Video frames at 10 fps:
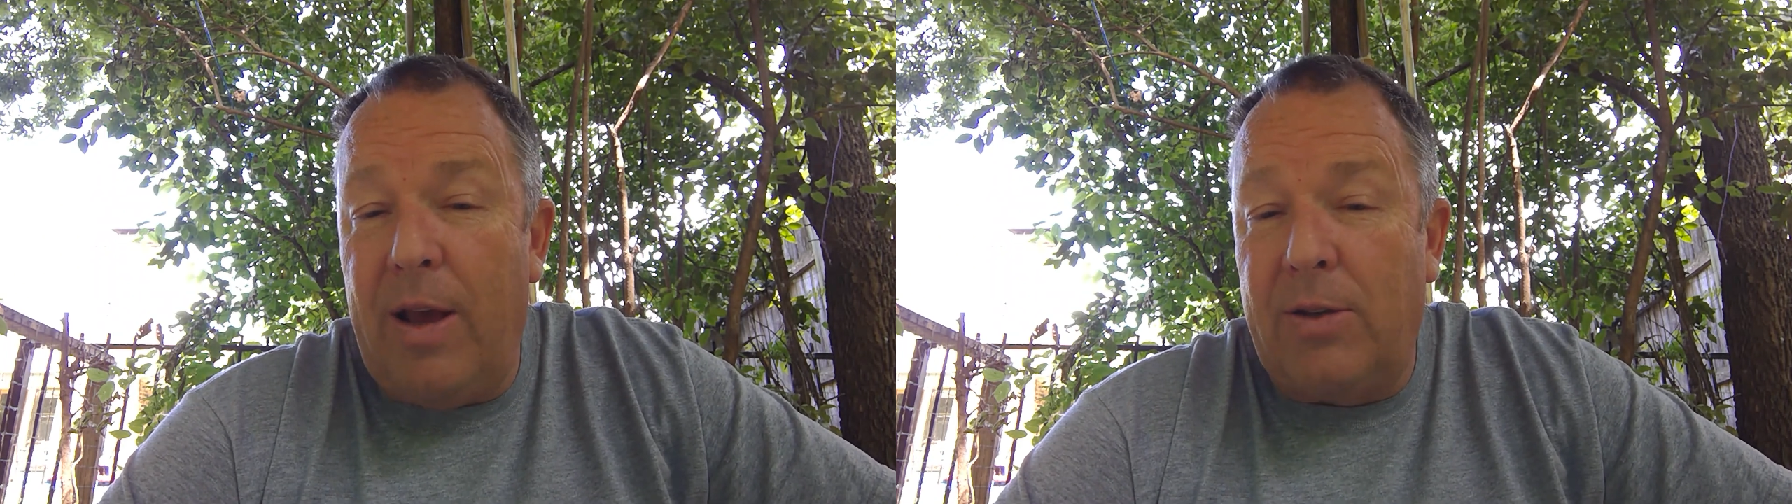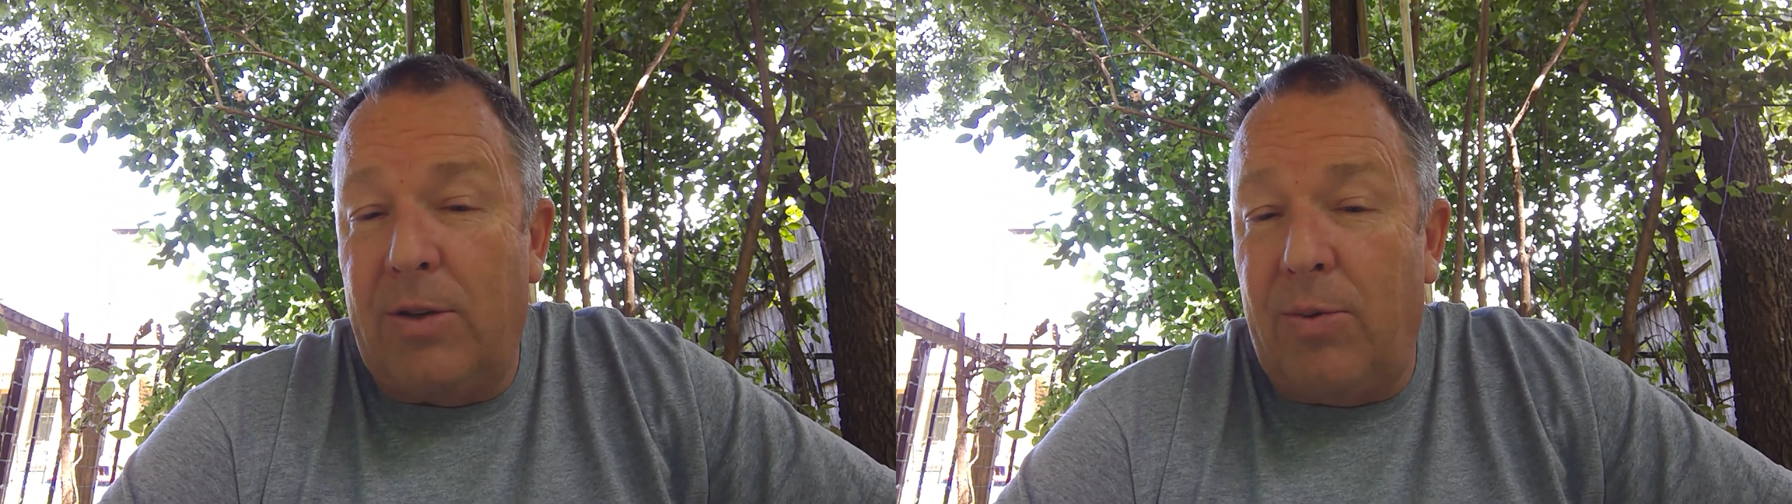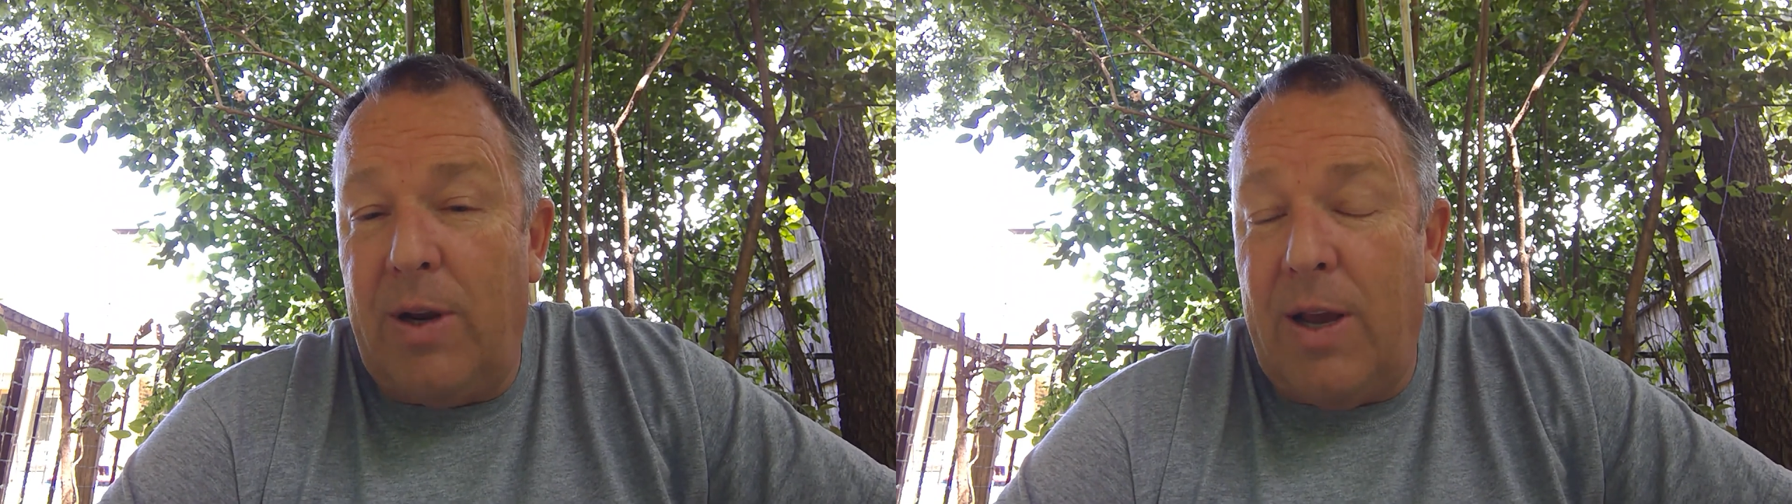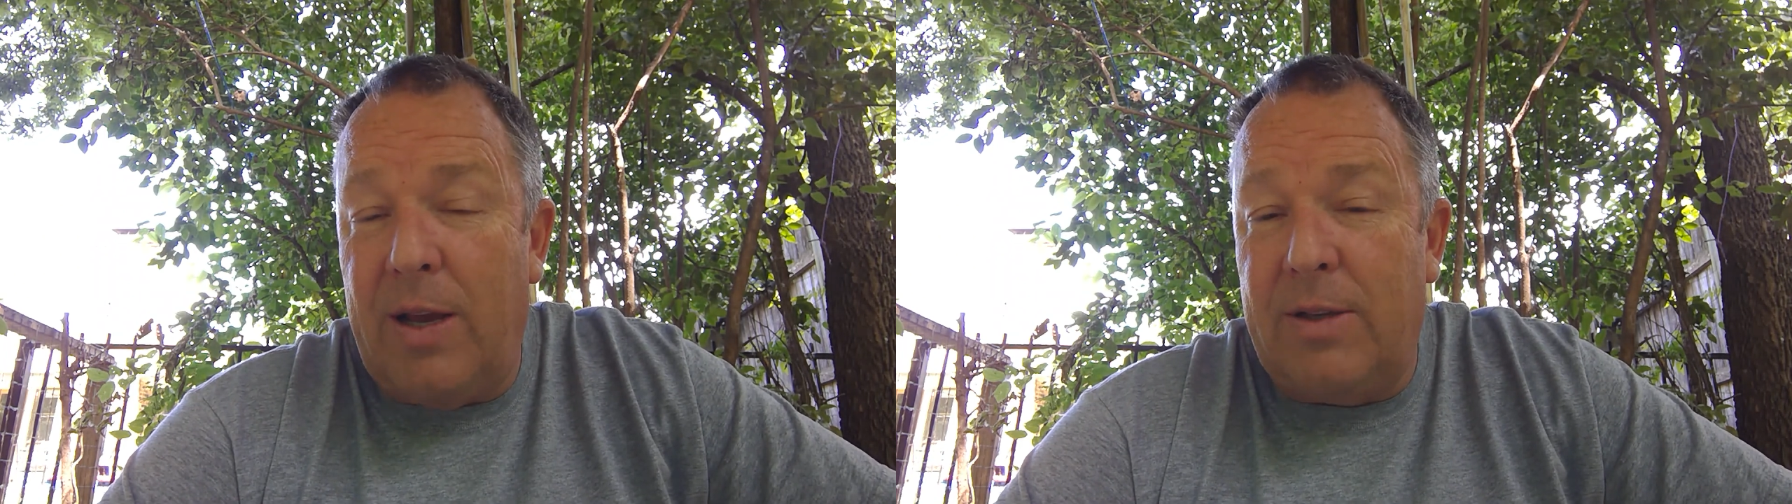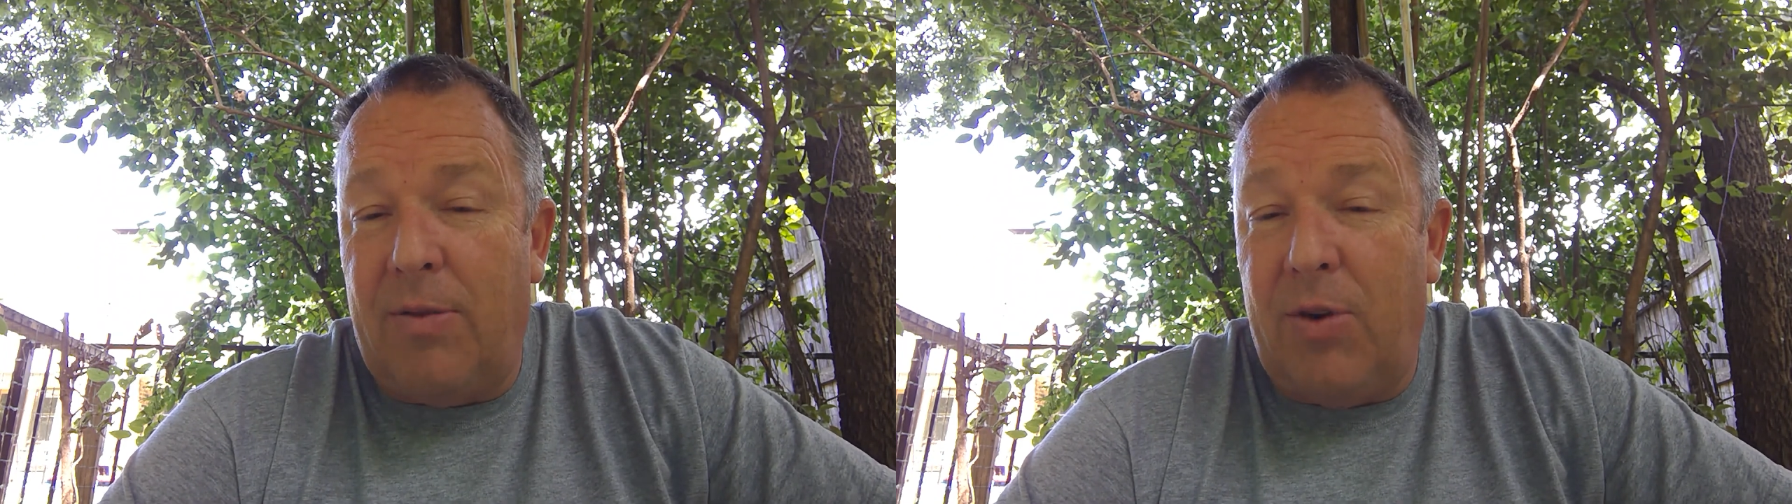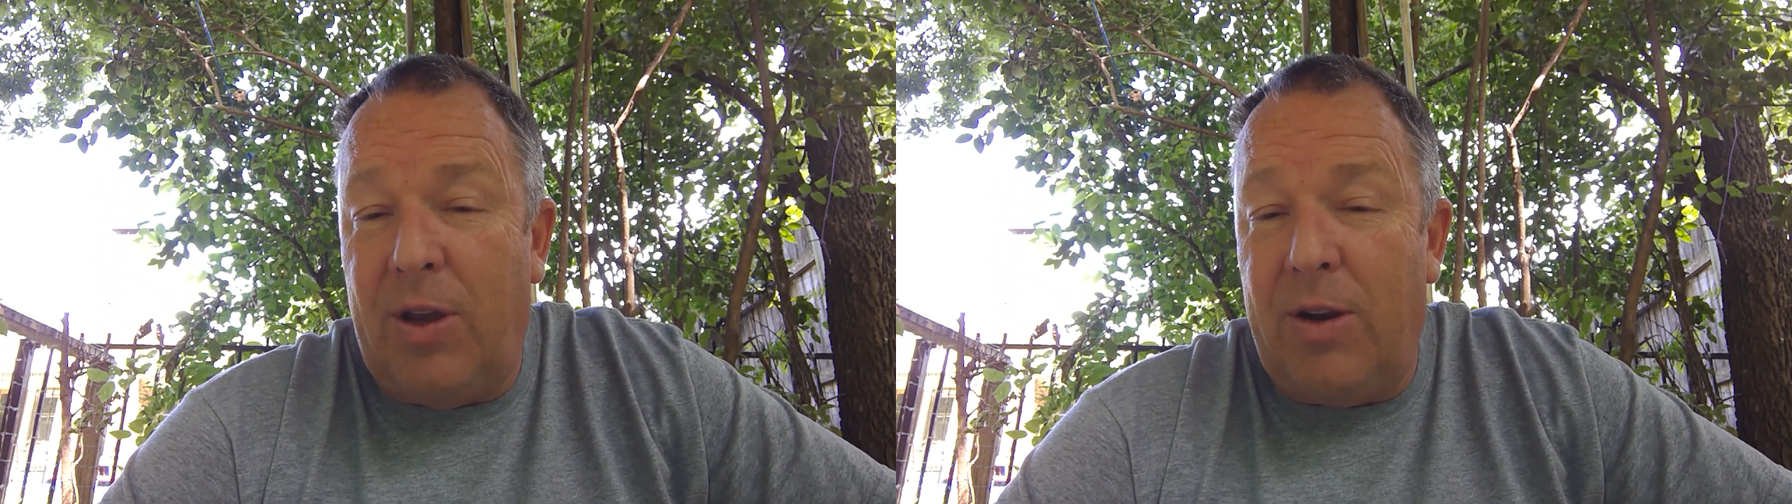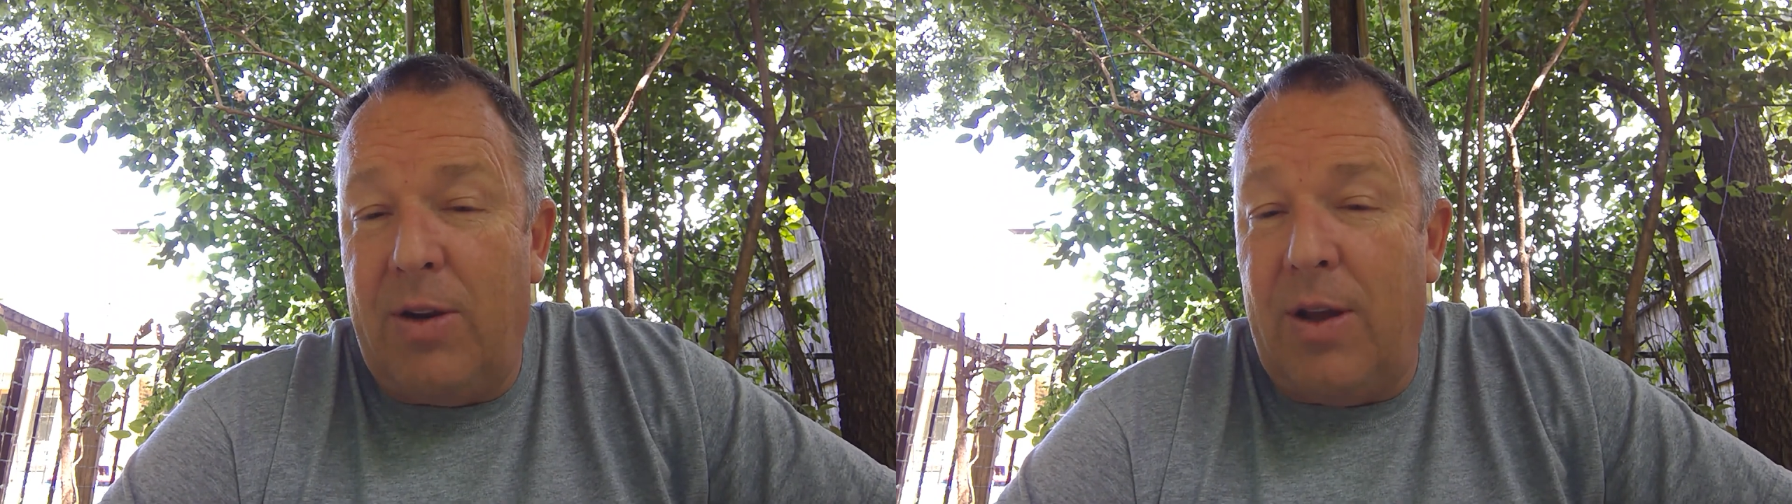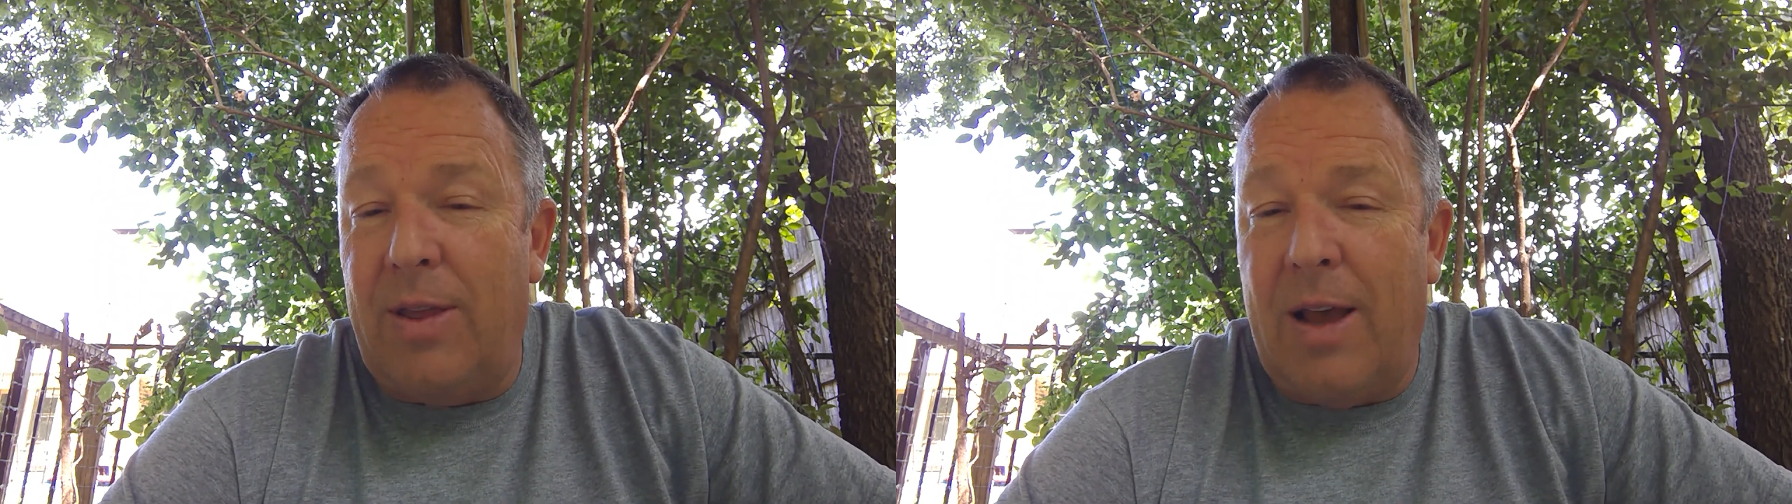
next three days after you get it done,